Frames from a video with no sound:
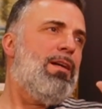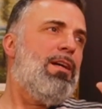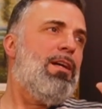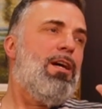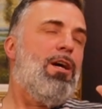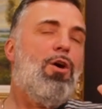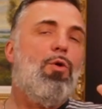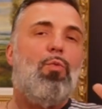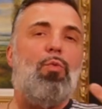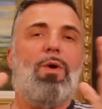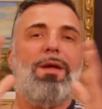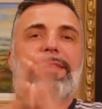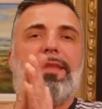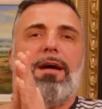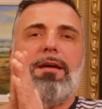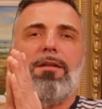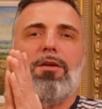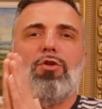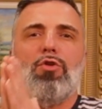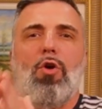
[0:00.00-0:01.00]
What are
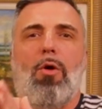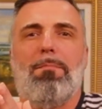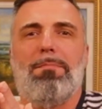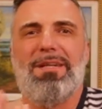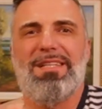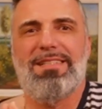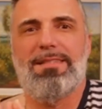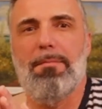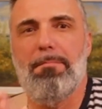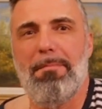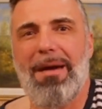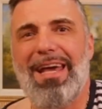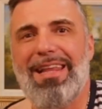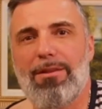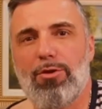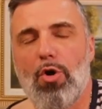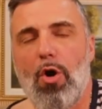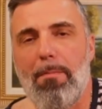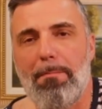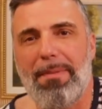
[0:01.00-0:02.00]
the topics? The main
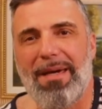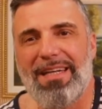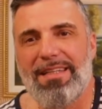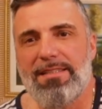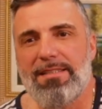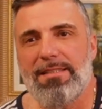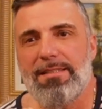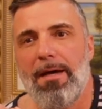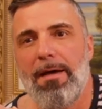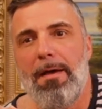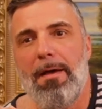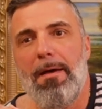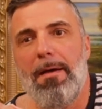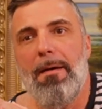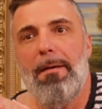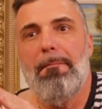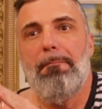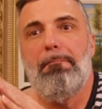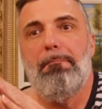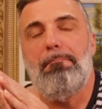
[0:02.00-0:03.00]
topics,
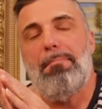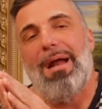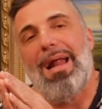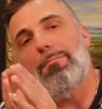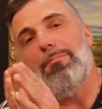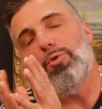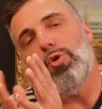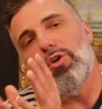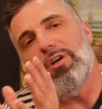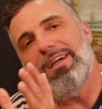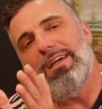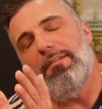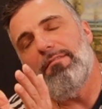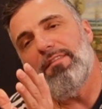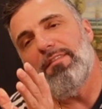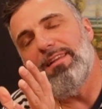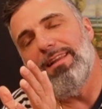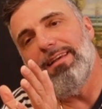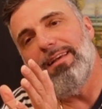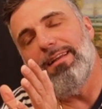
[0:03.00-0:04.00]
but I'm gonna give
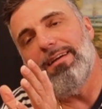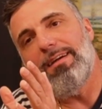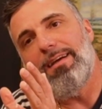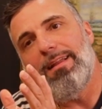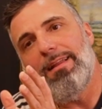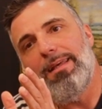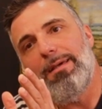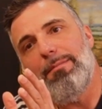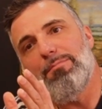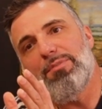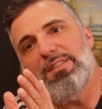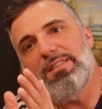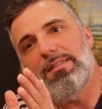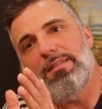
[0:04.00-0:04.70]
a little glimpse.